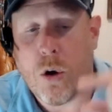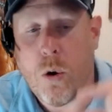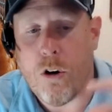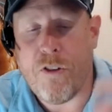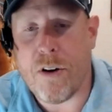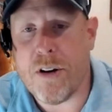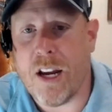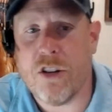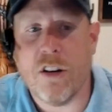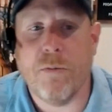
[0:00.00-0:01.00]
core
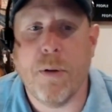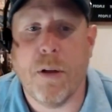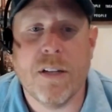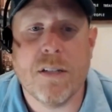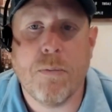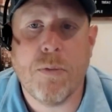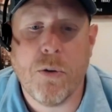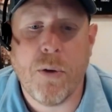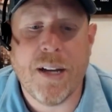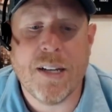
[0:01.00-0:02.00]
foundation of building something
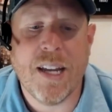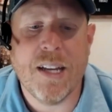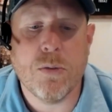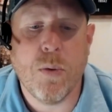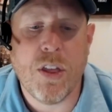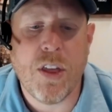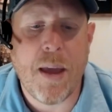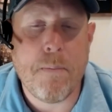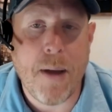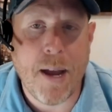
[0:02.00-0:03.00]
great is with
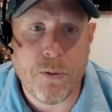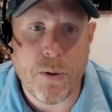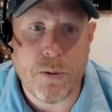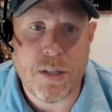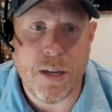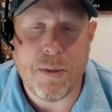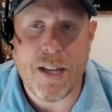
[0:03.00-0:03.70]
a micro team.